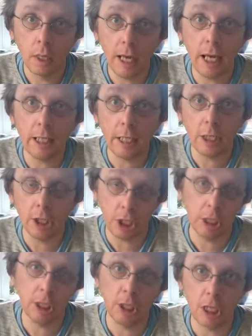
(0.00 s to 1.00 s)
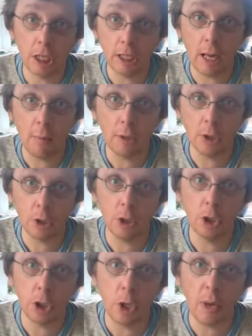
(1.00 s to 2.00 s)
eating a cheese and chili sandwich just
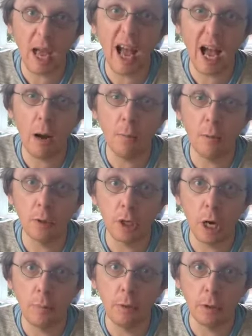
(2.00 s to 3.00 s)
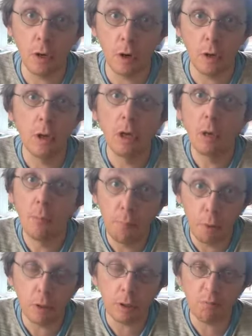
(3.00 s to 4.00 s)
to show you how much I put on,
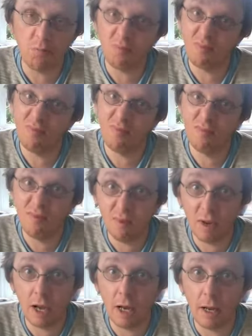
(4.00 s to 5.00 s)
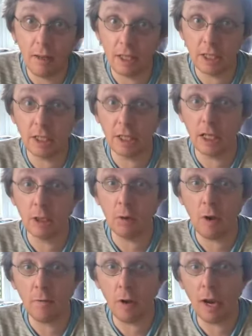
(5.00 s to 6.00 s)
but uh, this is this is
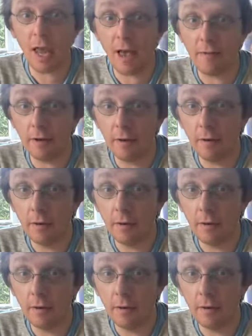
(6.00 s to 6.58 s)
all I've got left,